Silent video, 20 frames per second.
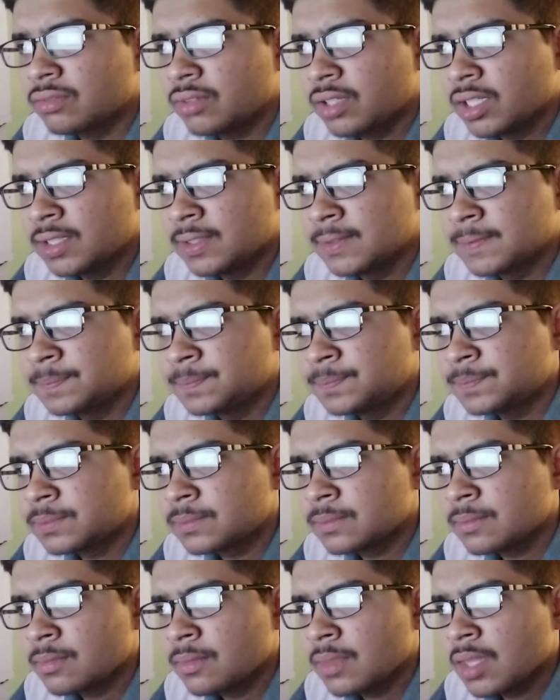one.
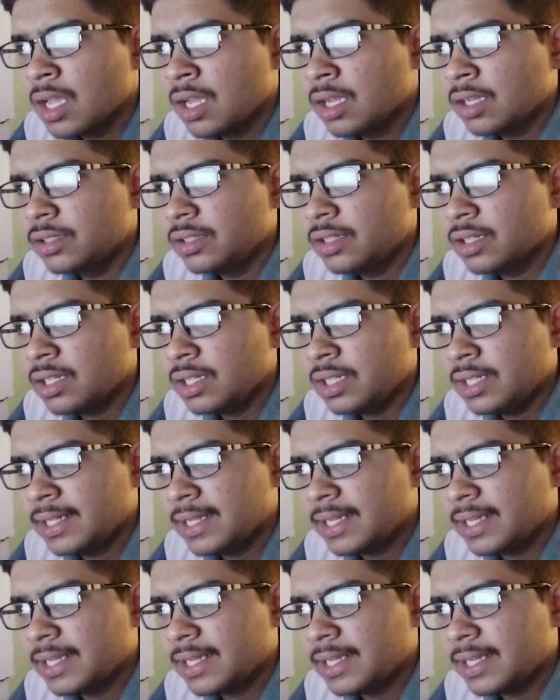The